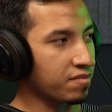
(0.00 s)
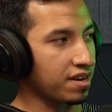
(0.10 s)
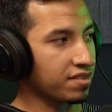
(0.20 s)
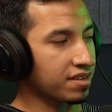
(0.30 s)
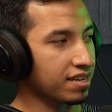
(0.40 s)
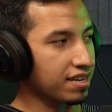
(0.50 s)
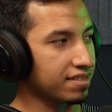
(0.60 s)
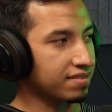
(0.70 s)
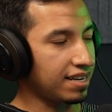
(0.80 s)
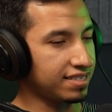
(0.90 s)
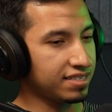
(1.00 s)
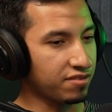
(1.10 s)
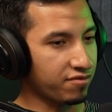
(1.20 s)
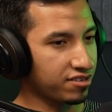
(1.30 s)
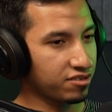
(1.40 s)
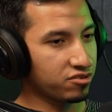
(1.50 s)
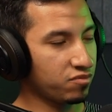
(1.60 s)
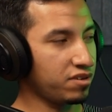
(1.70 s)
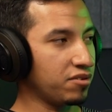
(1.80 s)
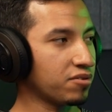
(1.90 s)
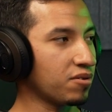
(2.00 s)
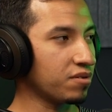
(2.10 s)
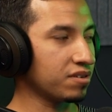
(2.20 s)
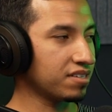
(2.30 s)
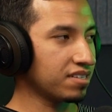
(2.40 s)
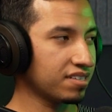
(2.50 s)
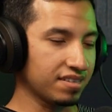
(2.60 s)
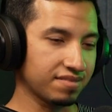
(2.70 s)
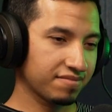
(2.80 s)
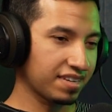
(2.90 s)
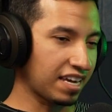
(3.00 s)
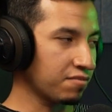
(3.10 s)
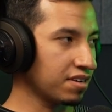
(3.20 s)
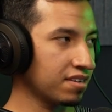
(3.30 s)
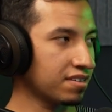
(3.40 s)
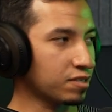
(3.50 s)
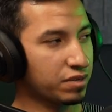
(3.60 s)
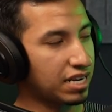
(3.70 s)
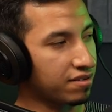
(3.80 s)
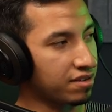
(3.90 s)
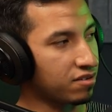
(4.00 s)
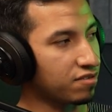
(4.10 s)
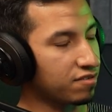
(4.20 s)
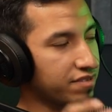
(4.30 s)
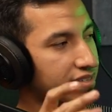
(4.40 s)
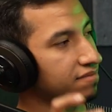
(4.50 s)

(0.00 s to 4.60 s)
and I think I did the first YouTube video through it. It gave me it spit out like